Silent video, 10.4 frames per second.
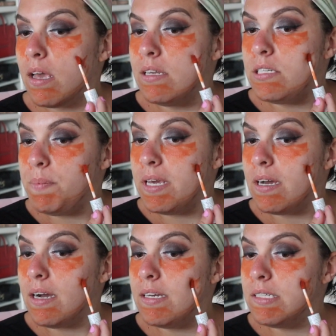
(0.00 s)
And to be
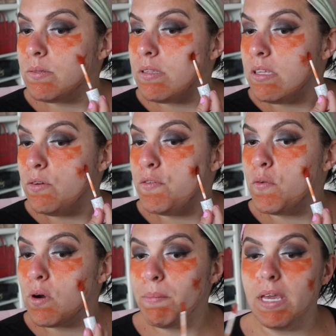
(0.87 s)
honest with you,
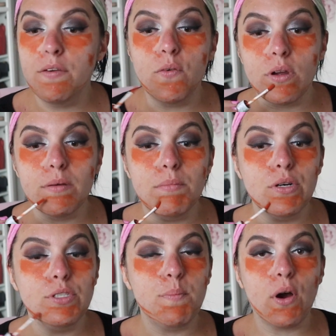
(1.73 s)
for me, for the
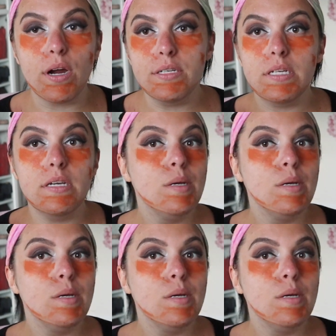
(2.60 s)
most part,